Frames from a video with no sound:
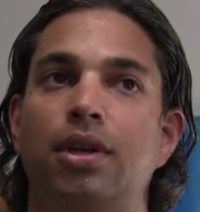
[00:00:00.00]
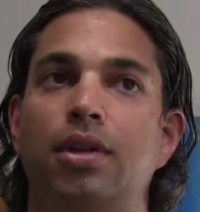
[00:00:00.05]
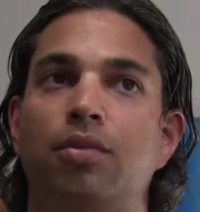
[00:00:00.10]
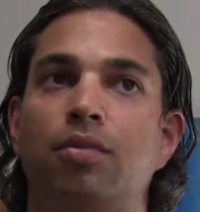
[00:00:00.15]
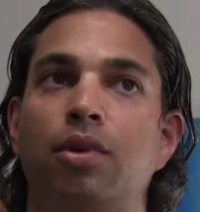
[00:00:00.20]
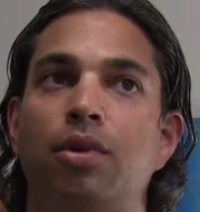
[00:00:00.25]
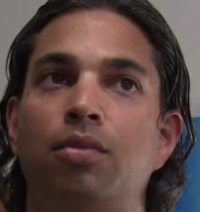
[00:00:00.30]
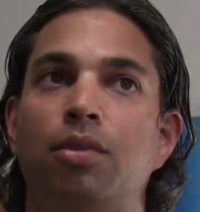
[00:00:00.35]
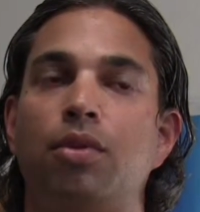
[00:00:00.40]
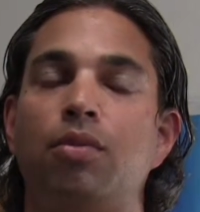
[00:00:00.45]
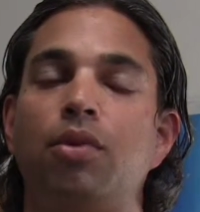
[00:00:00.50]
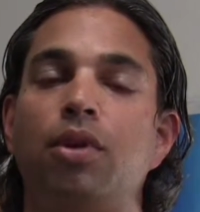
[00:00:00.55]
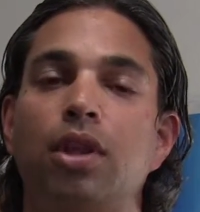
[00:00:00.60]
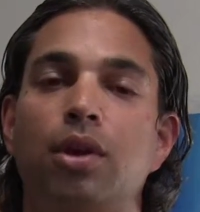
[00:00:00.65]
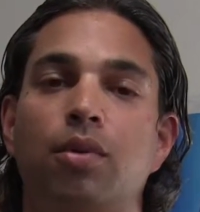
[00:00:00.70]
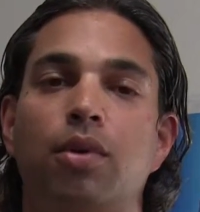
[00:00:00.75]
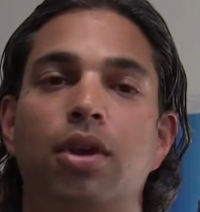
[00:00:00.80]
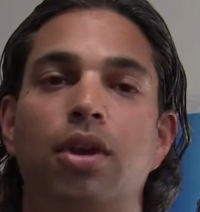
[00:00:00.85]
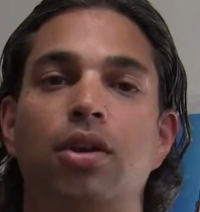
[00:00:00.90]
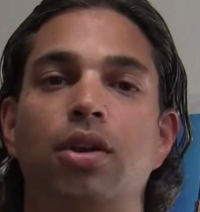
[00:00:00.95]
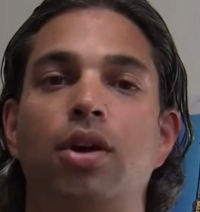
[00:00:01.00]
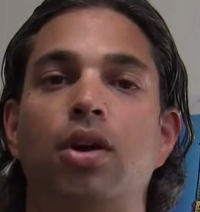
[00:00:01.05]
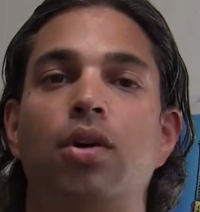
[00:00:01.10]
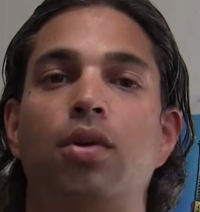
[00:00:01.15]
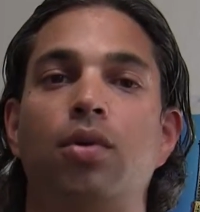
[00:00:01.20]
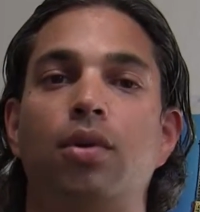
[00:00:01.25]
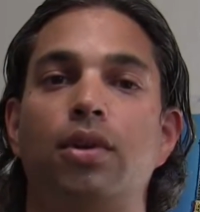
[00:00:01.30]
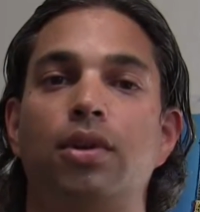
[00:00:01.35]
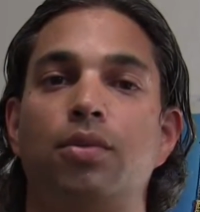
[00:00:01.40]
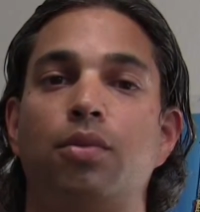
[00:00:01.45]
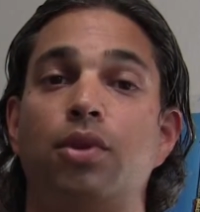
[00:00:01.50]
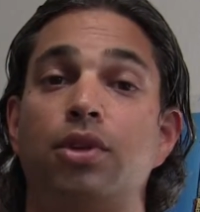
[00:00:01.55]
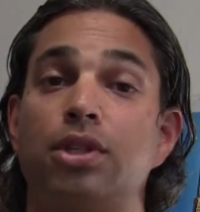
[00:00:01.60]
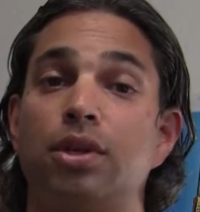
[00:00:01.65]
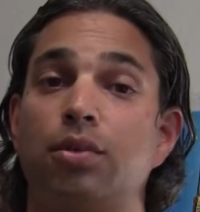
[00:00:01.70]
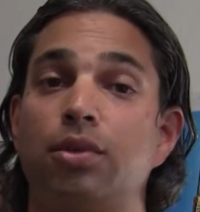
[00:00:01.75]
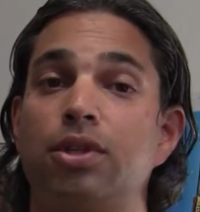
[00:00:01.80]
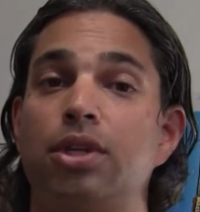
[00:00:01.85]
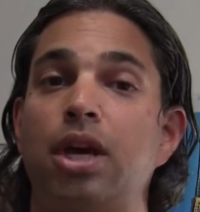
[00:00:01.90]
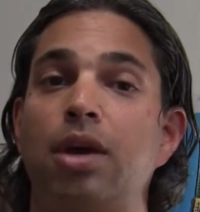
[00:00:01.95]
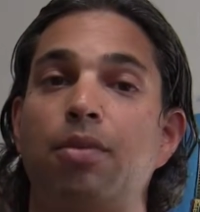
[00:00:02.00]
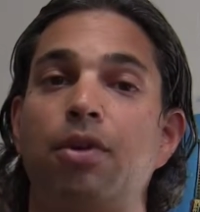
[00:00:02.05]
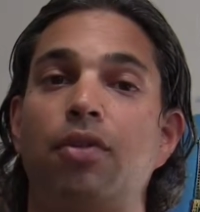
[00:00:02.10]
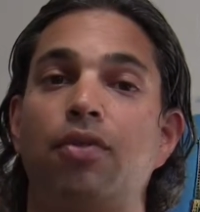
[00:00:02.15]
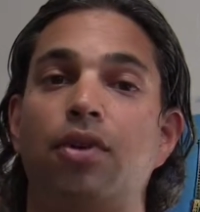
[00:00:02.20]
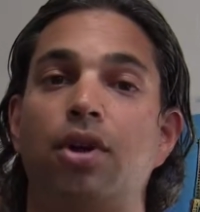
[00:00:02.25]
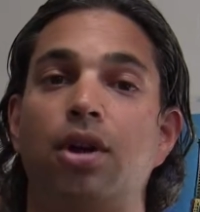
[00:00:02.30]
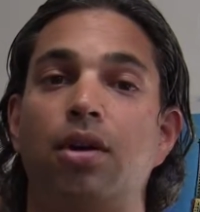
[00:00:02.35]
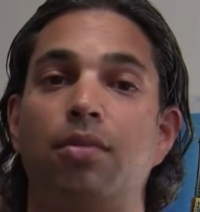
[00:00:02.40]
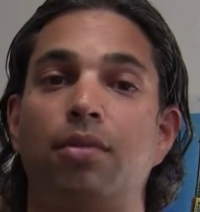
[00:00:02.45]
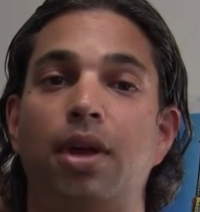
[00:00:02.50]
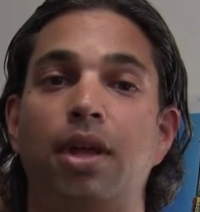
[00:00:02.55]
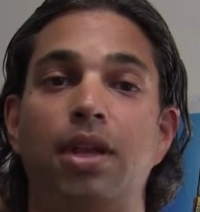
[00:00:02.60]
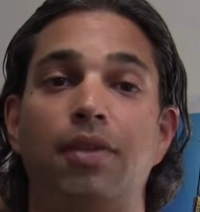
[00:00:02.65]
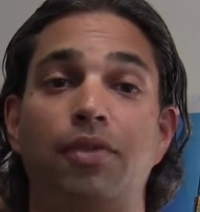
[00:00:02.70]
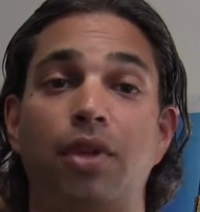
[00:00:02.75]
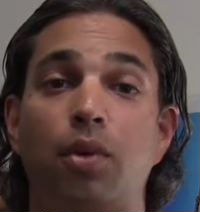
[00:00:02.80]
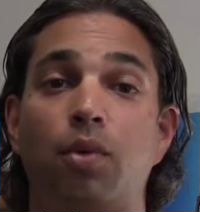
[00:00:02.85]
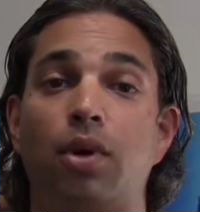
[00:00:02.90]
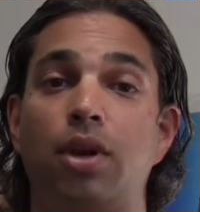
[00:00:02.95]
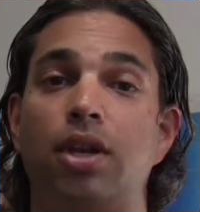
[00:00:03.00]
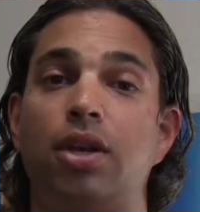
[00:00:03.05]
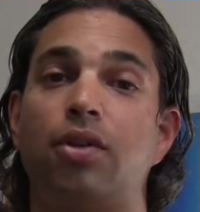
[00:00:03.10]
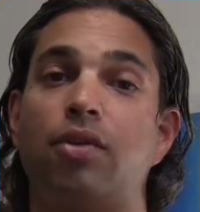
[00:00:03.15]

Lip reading: when we really want to know where someone's coming from and if they want to